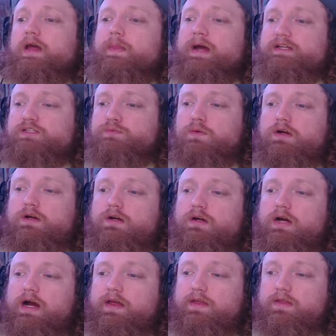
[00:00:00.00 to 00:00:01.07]
And that's
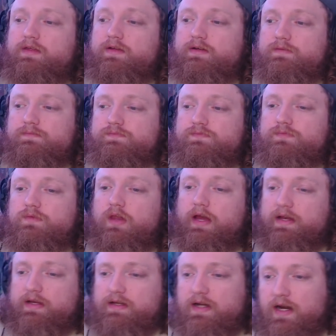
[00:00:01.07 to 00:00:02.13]
where I
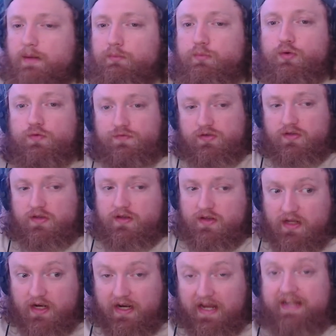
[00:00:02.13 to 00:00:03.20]
like kind of move to
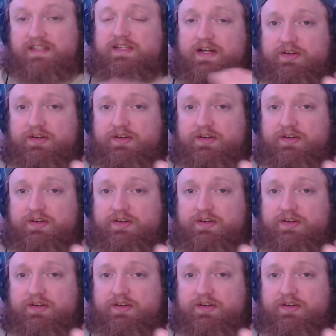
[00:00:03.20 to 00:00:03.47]
the next